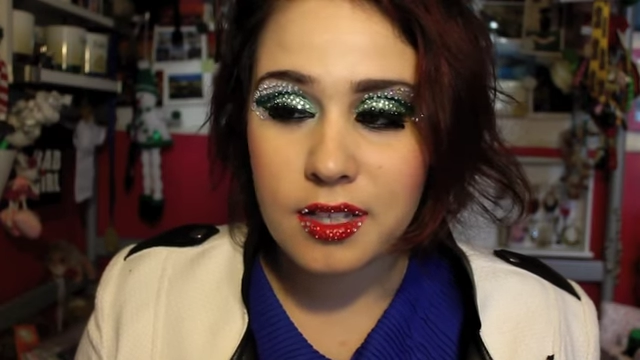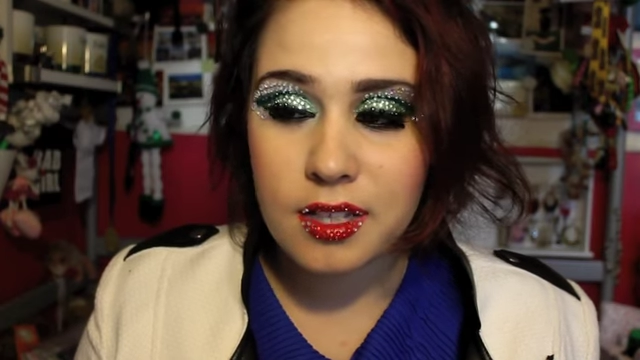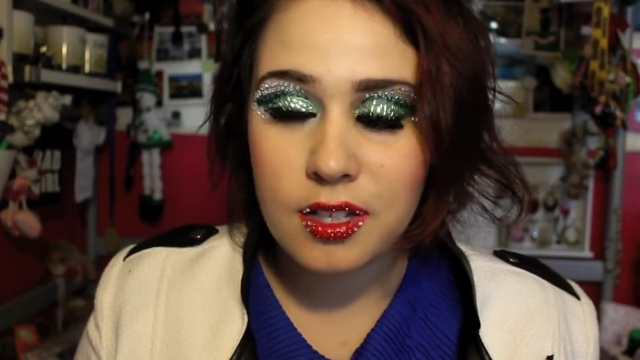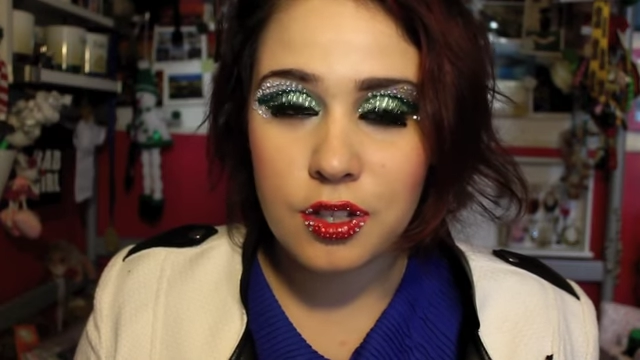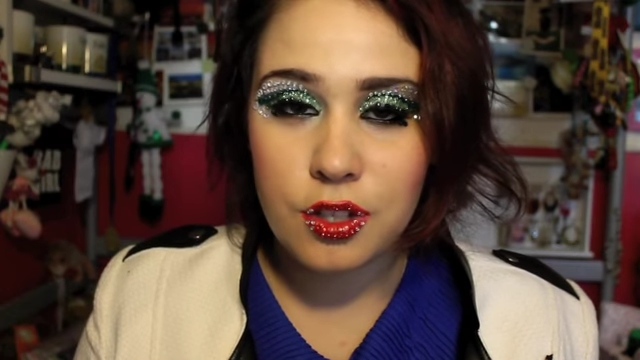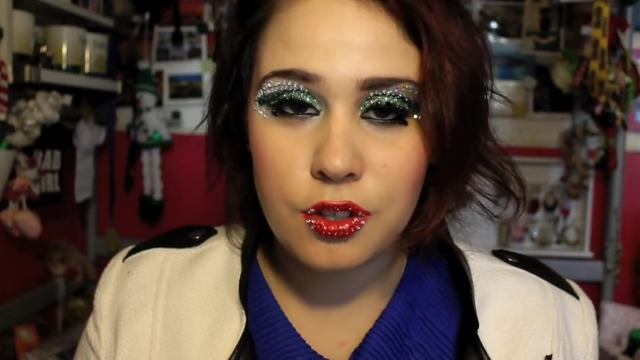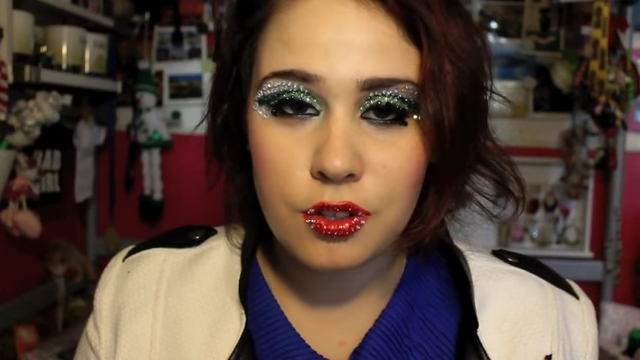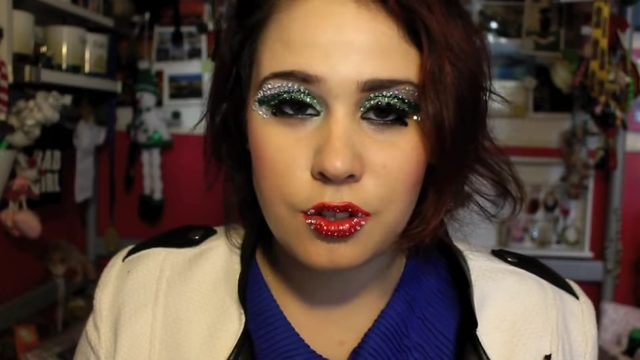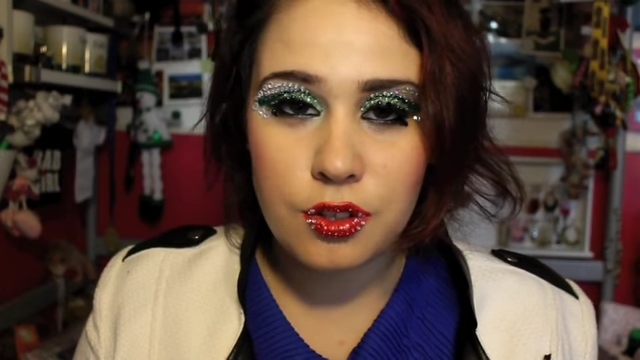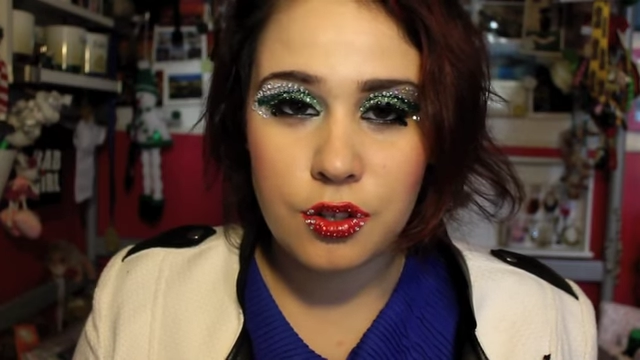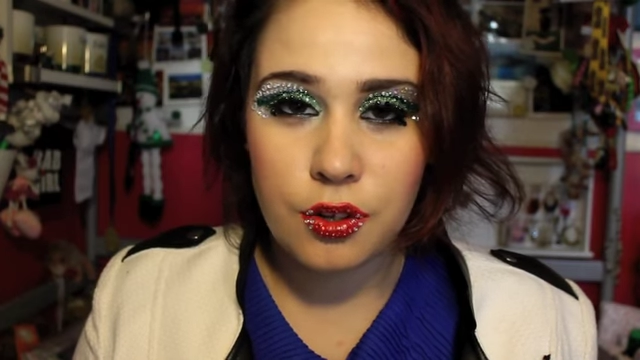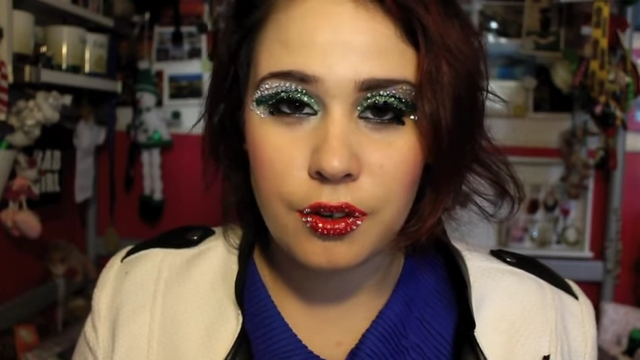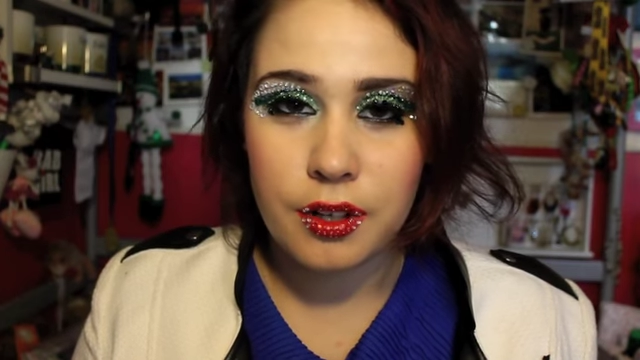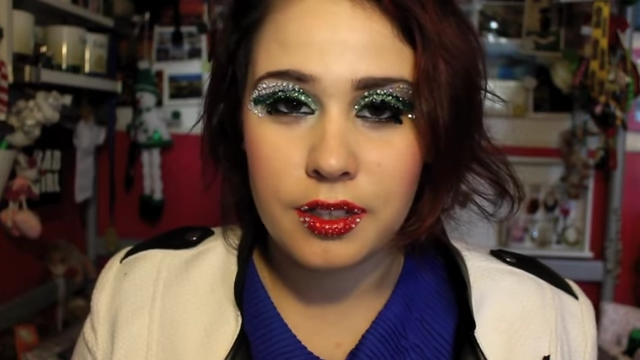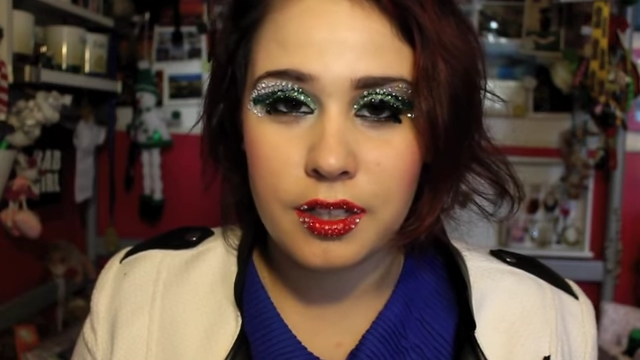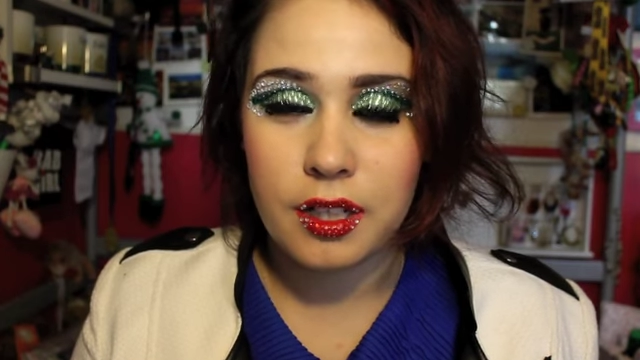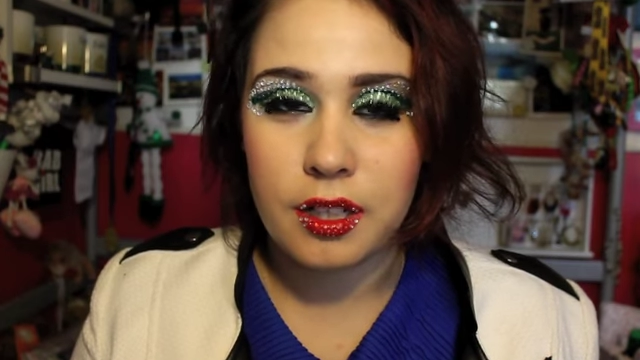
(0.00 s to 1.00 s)
is the new
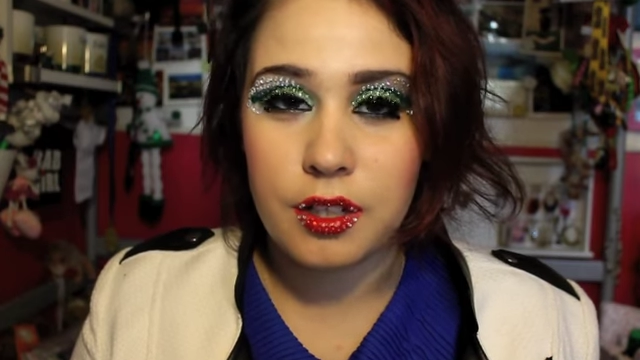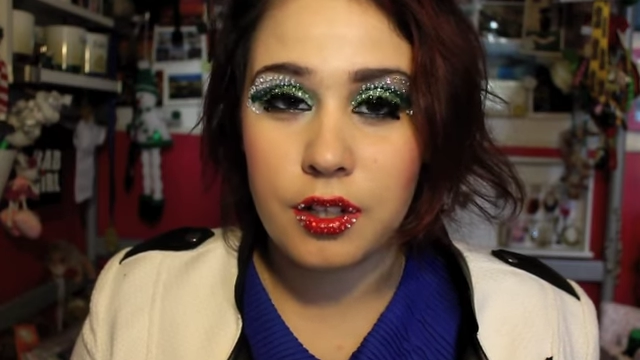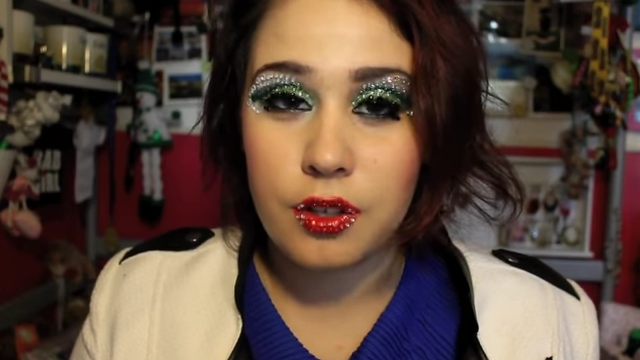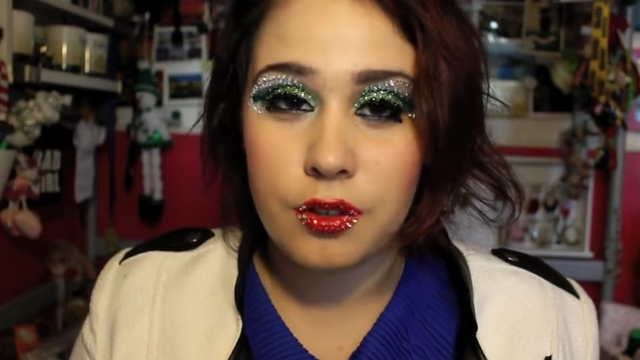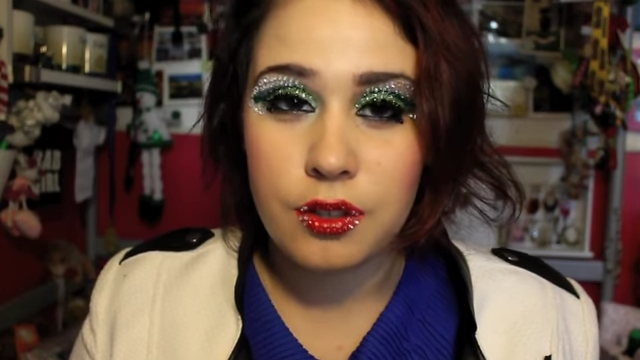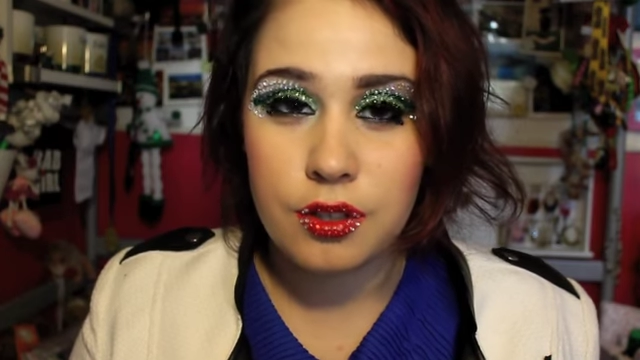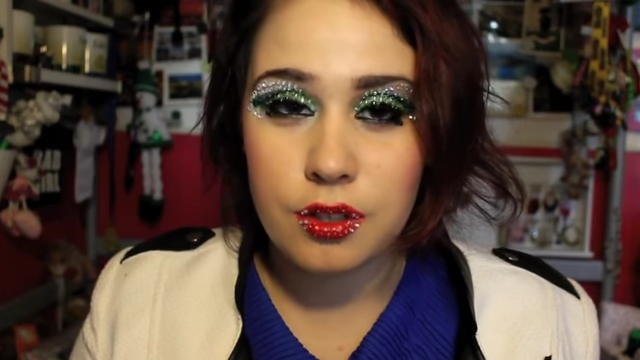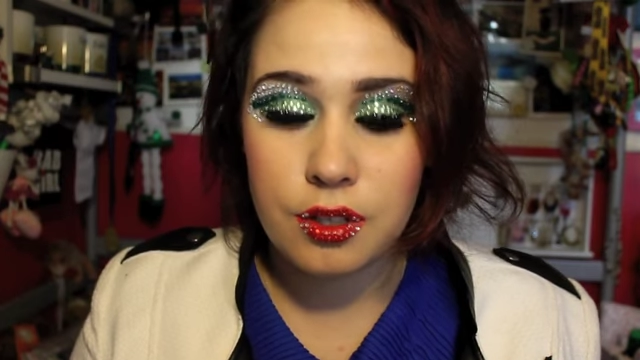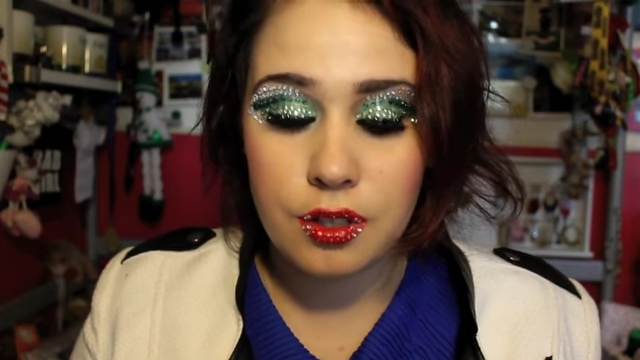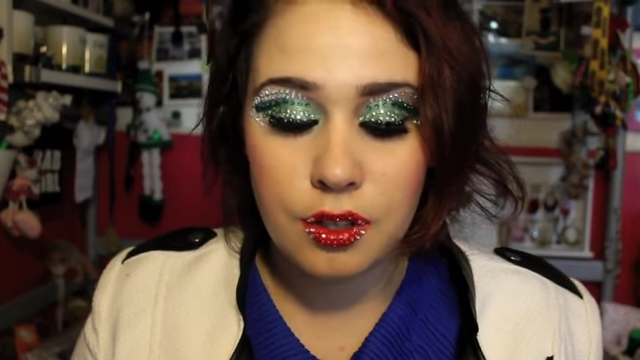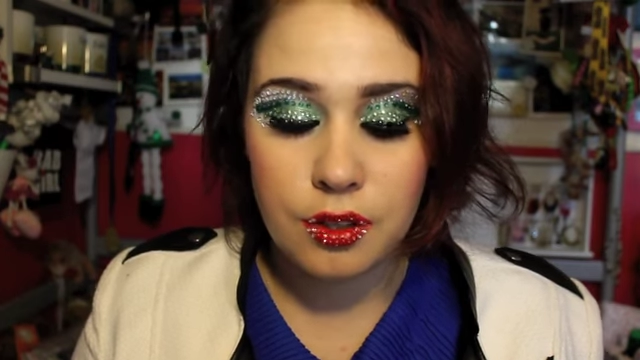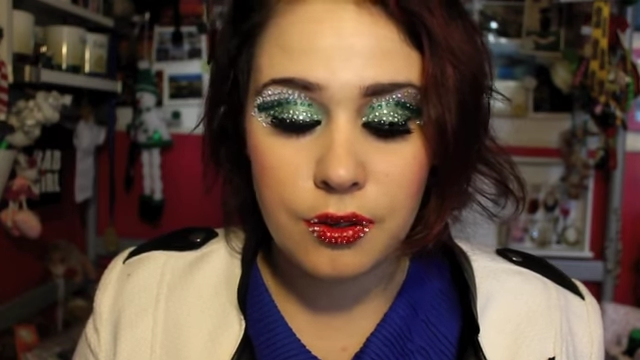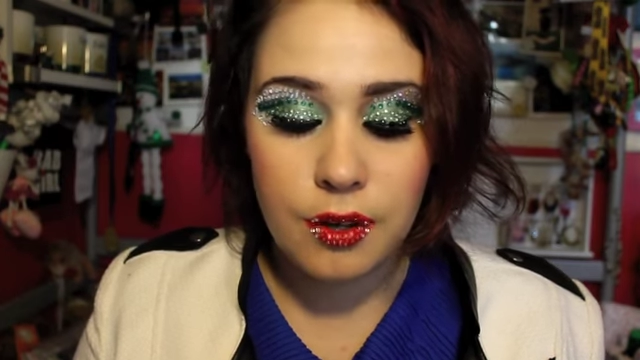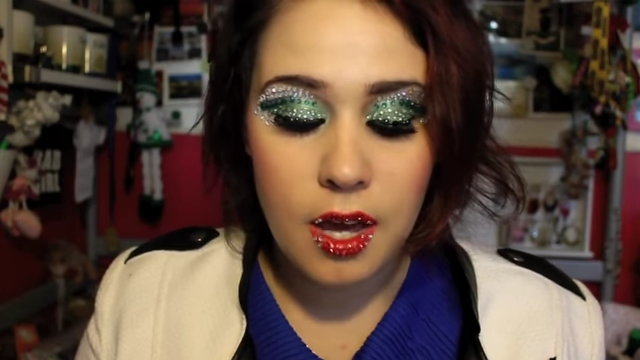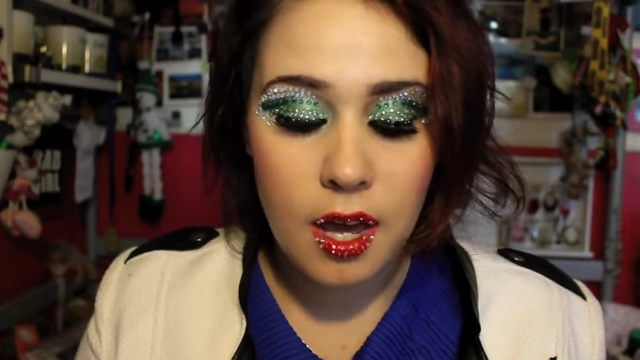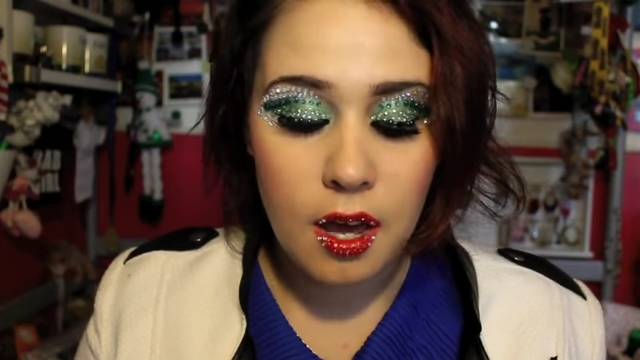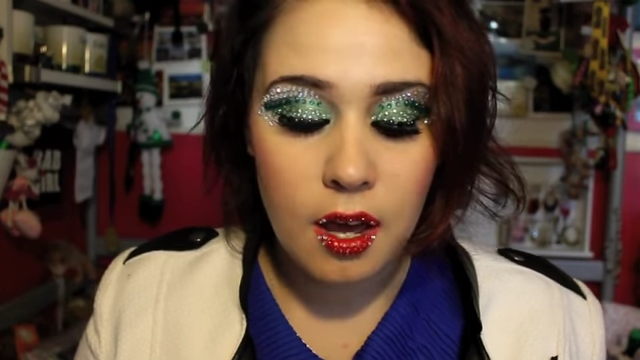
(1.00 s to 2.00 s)
tutorial that I'm going to
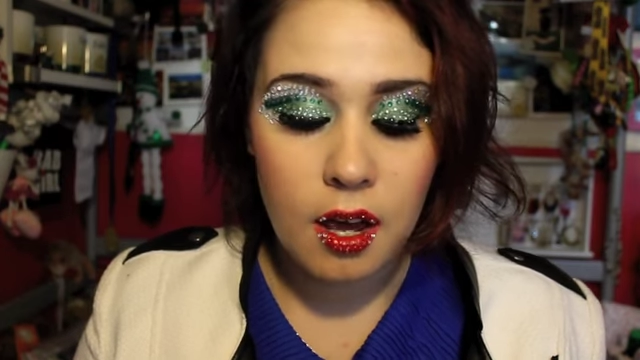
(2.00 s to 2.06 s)
do,